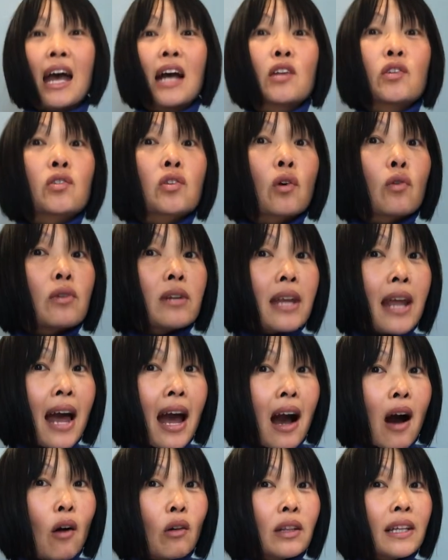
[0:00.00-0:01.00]
So
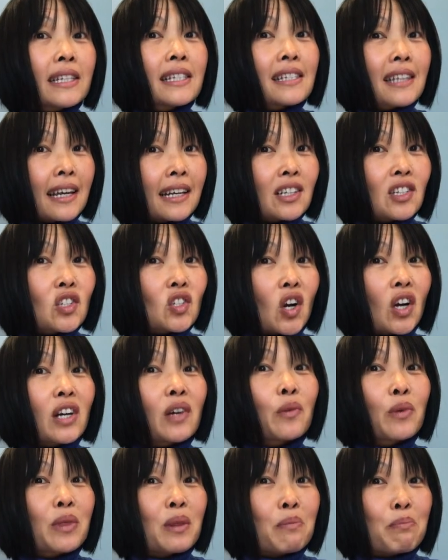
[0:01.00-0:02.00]
now let's get
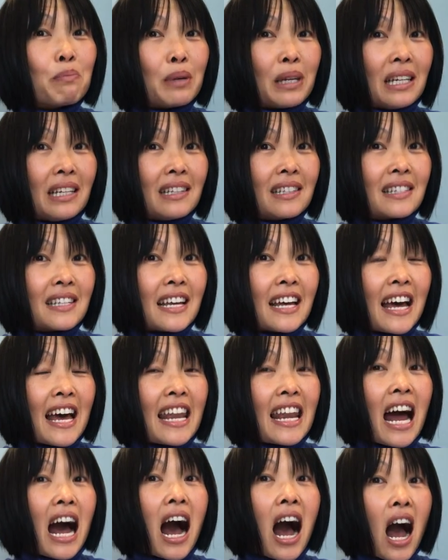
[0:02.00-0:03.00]
started with the beads,
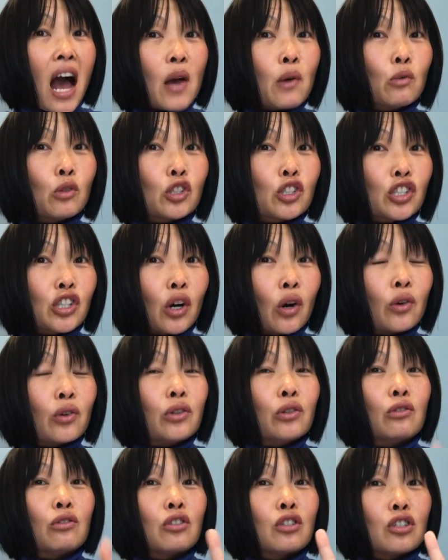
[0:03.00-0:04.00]
and I will show
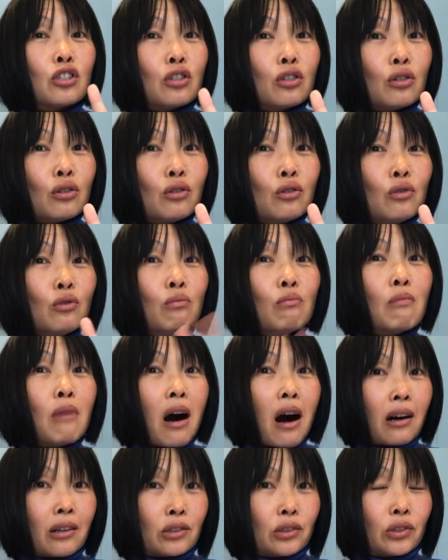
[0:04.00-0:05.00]
you 2
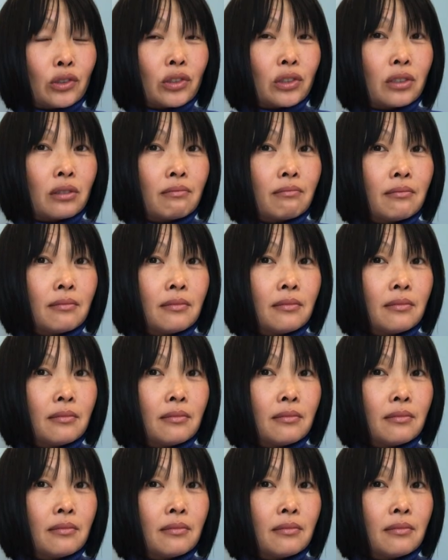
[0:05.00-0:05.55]
models.